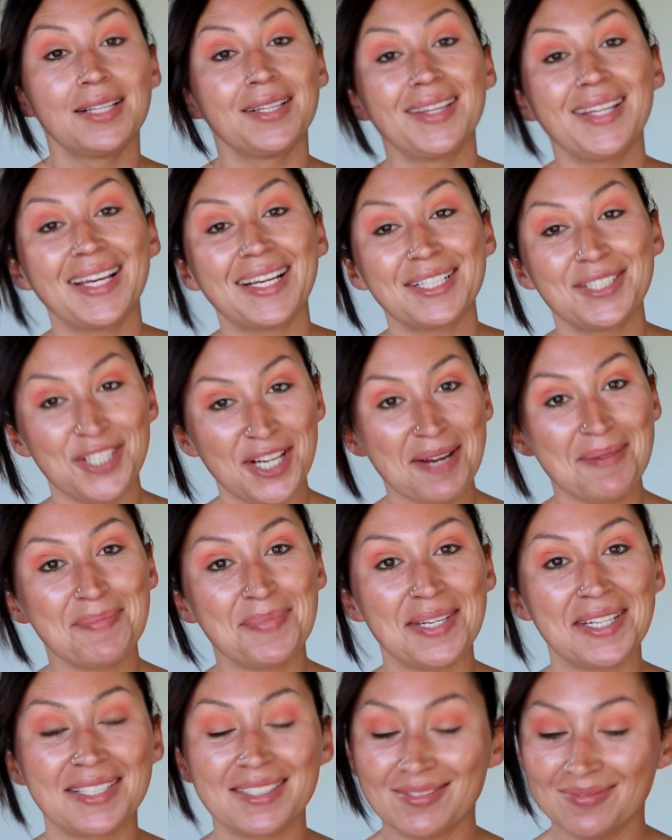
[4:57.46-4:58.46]
like a
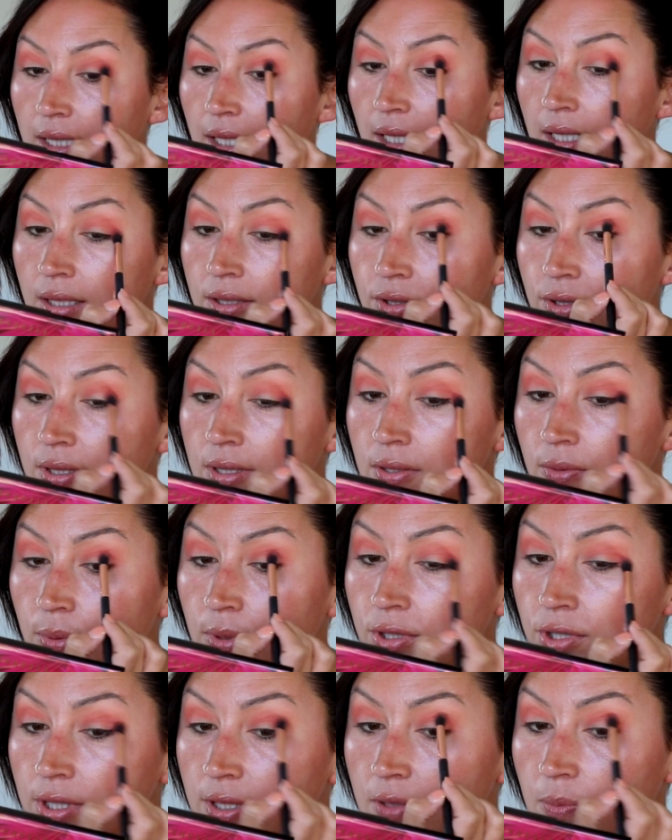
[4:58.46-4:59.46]
champion. Gosh, this
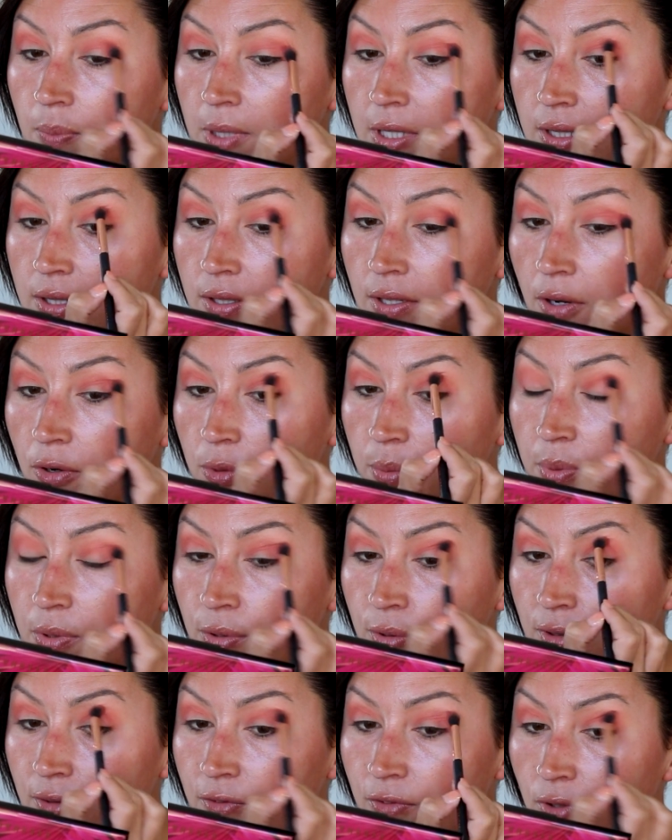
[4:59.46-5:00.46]
would just be so
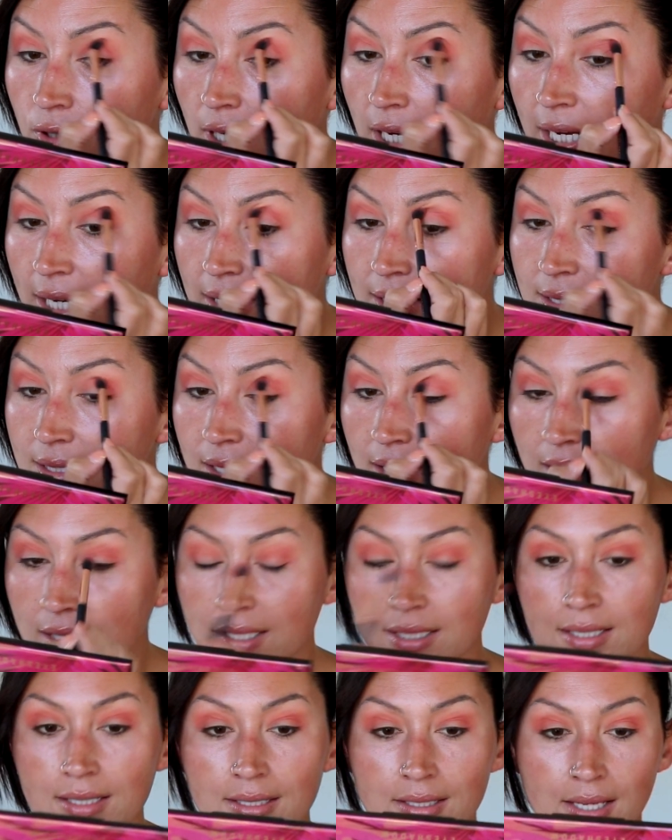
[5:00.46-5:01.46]
beautiful as
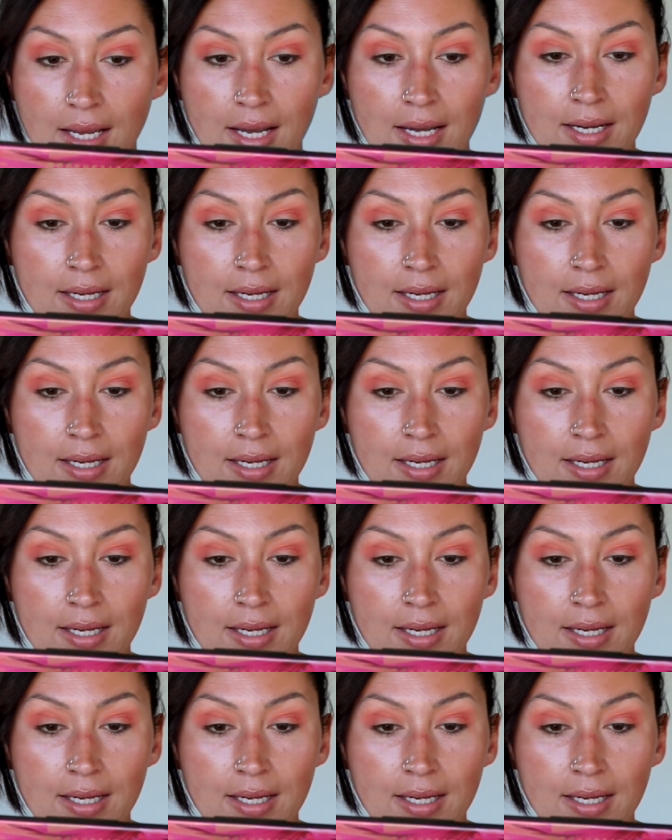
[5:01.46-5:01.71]
is.